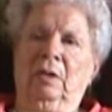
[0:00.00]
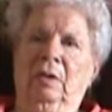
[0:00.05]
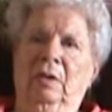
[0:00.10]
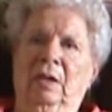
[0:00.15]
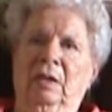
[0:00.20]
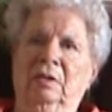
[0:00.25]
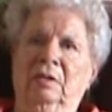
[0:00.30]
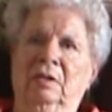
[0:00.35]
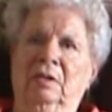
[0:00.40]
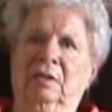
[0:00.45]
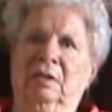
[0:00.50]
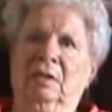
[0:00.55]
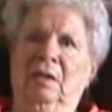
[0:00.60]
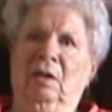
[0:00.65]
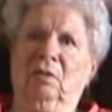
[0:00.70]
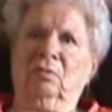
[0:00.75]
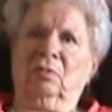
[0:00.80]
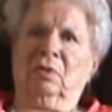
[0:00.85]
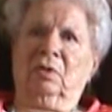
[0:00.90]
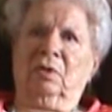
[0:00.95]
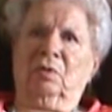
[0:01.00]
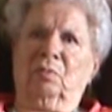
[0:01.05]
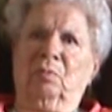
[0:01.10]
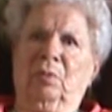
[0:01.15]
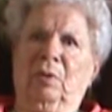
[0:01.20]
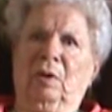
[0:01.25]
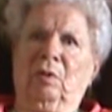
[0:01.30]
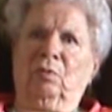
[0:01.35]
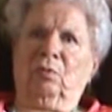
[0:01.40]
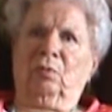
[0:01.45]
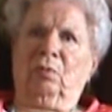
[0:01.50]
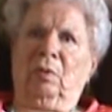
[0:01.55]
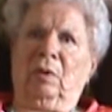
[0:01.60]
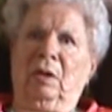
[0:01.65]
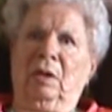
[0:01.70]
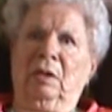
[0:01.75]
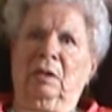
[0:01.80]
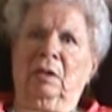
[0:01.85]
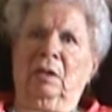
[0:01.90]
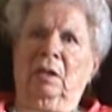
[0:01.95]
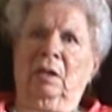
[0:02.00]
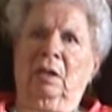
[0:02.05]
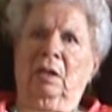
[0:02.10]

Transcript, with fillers: That sounds about right.